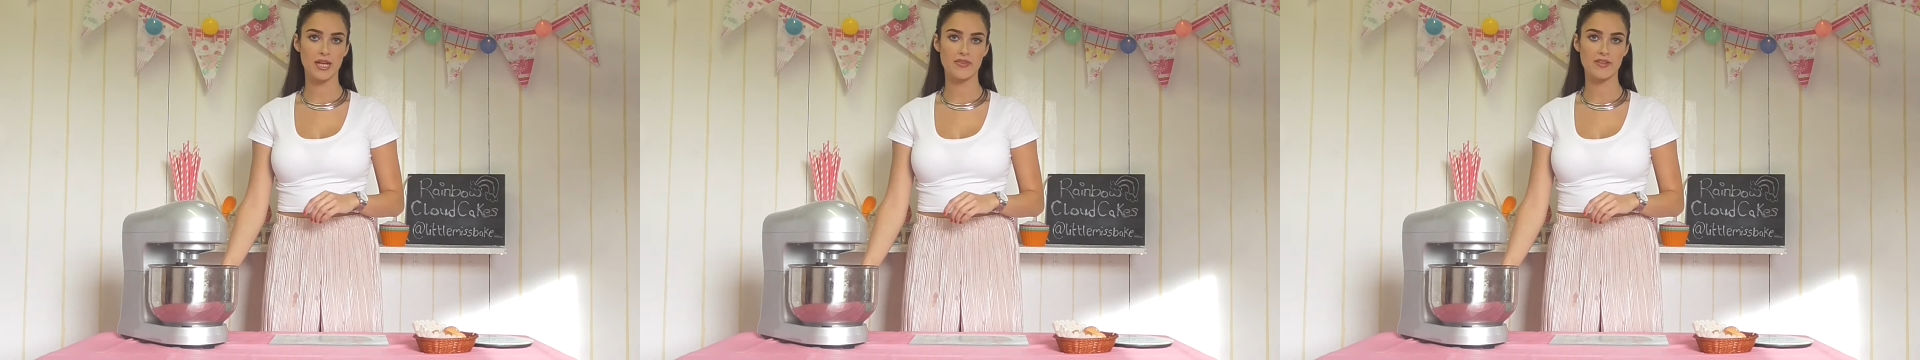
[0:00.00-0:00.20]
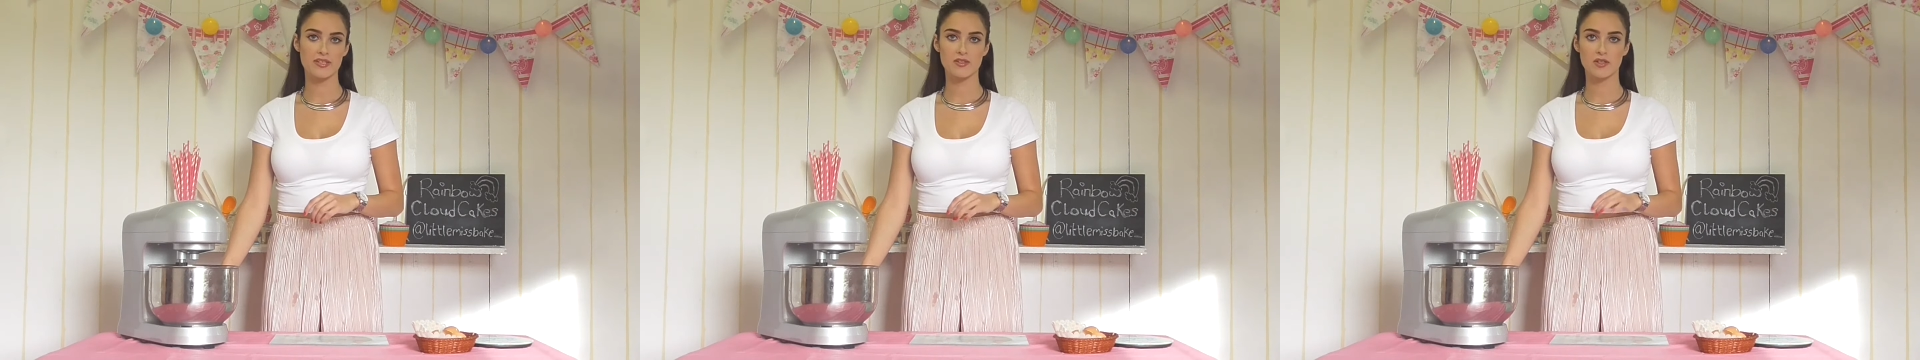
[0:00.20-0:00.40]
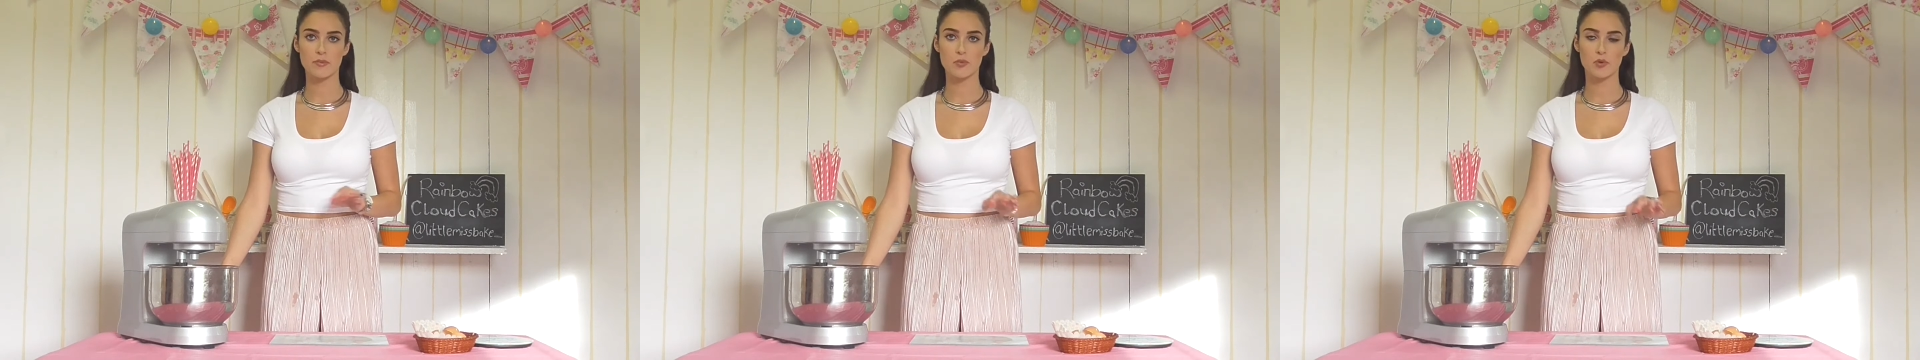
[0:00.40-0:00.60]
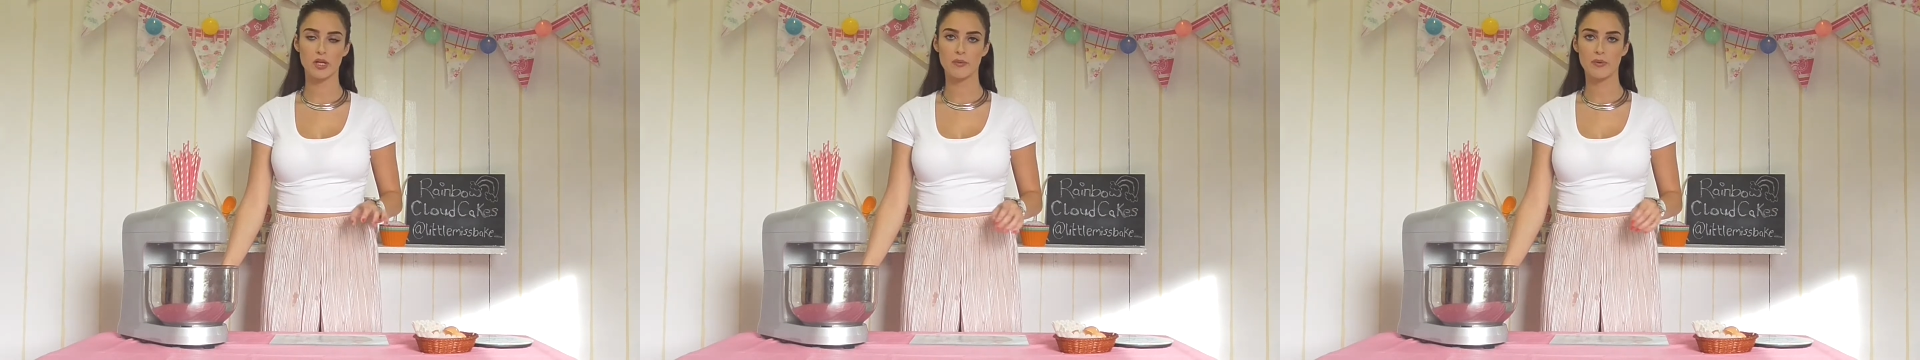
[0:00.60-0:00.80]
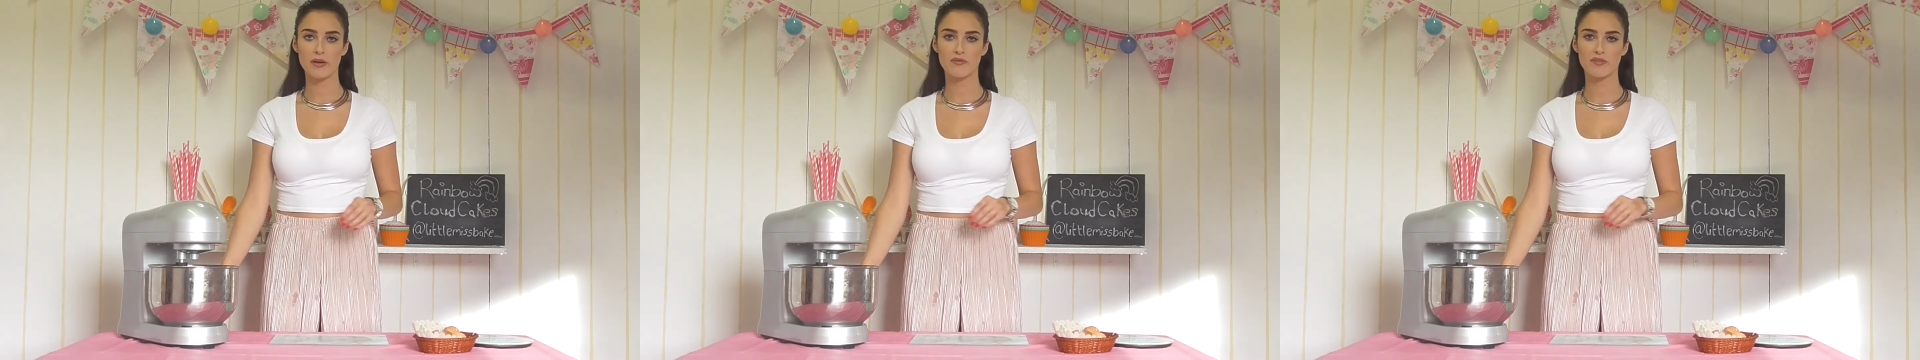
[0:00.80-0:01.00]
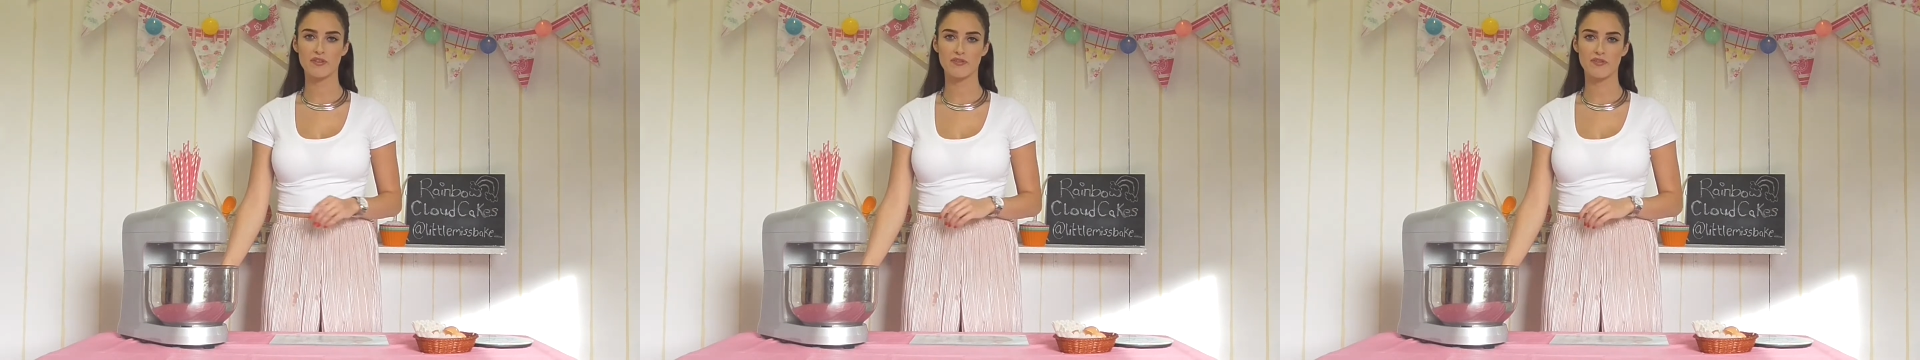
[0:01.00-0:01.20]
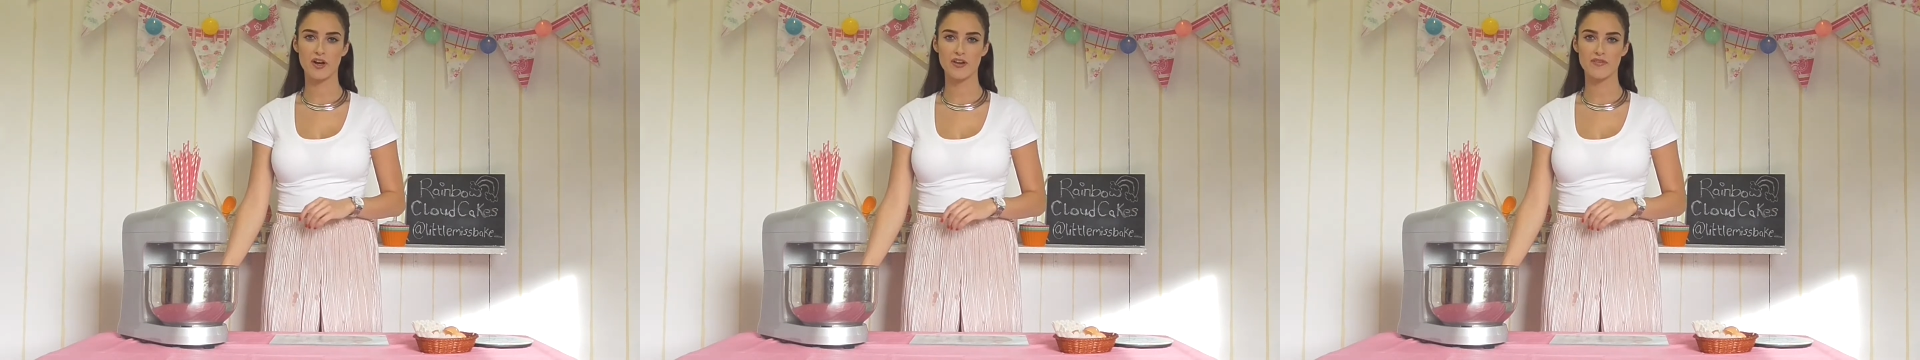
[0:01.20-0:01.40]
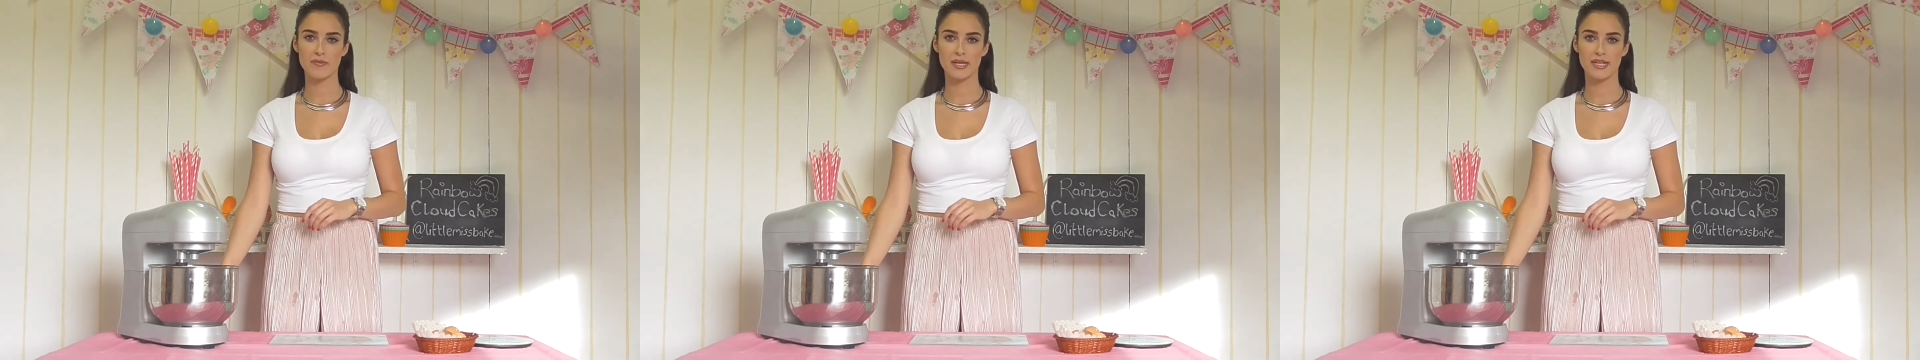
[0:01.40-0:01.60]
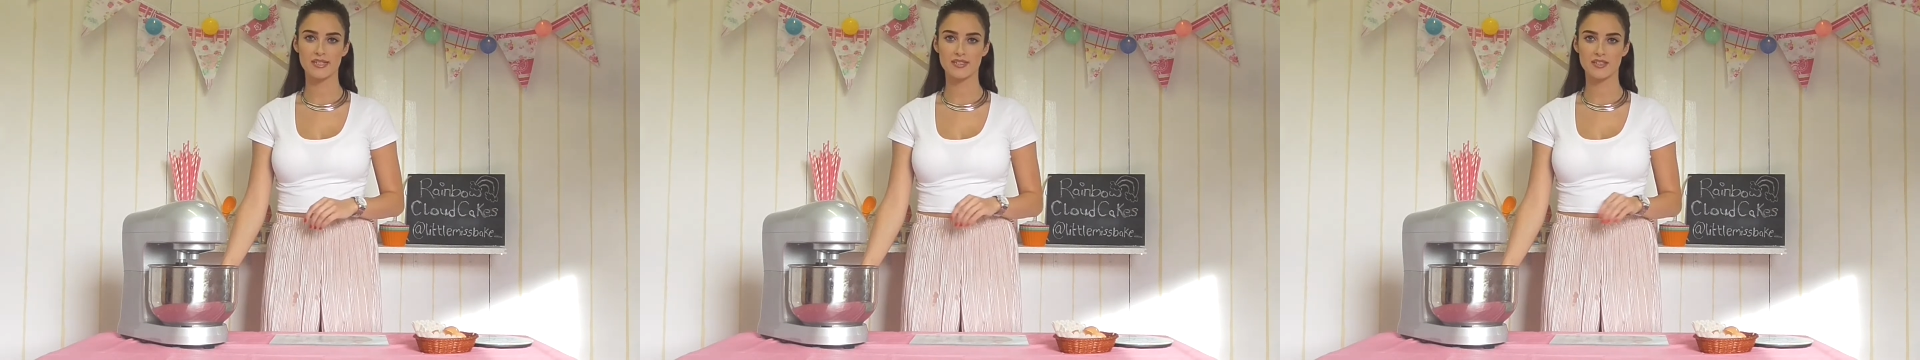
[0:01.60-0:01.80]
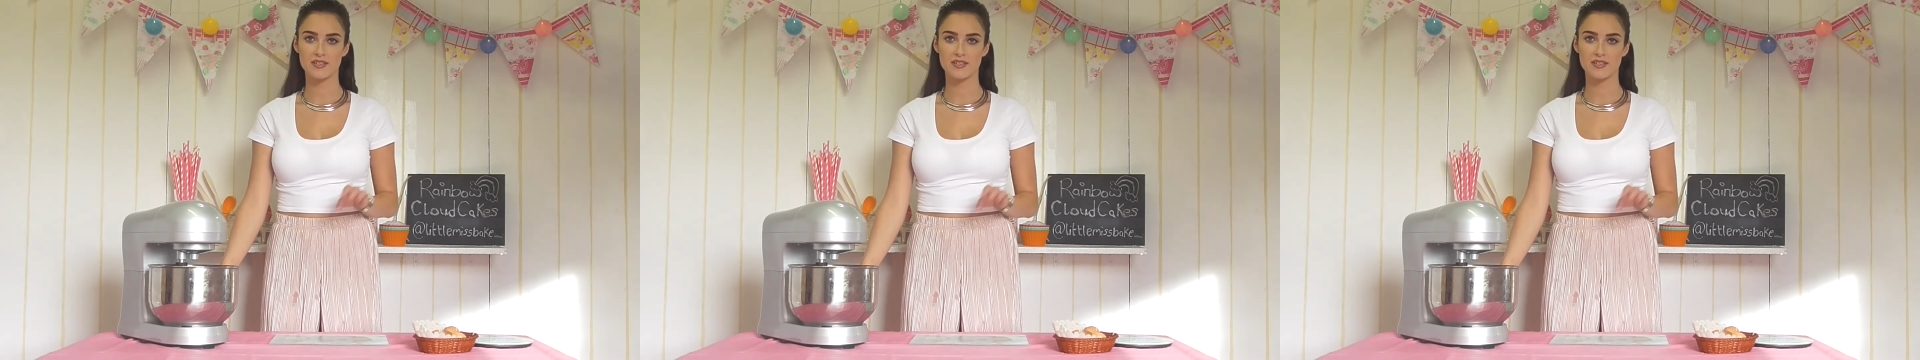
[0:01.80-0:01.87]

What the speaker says: and that's going to boil away for 5 minutes